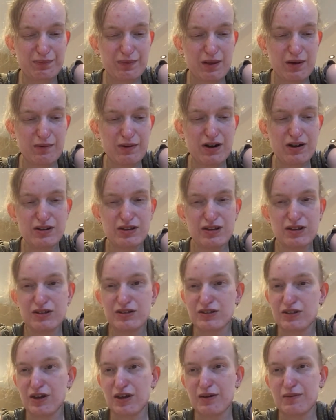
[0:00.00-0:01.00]
went on
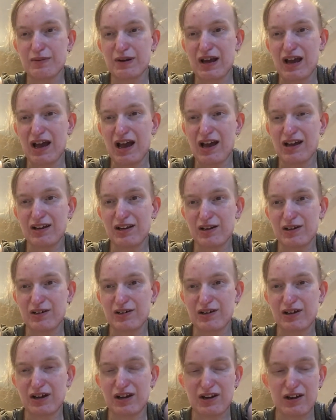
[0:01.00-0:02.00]
YouTube and I had a
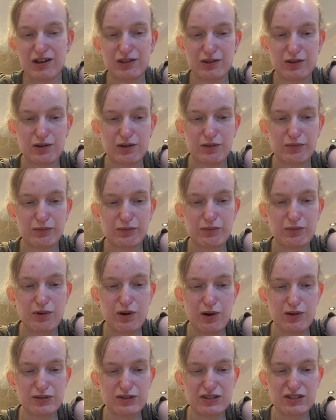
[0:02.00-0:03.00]
look, and I thought,
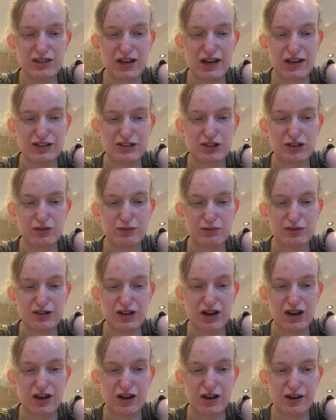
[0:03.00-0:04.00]
what statue would
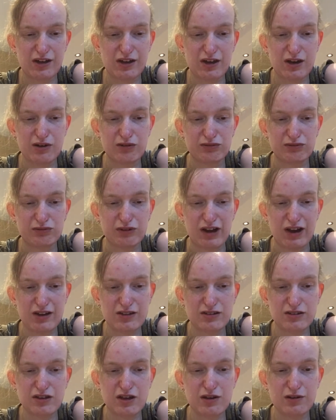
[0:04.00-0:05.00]
I erect?
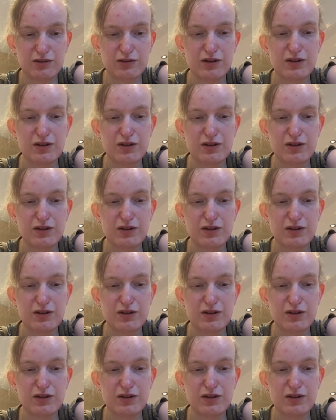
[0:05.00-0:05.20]
So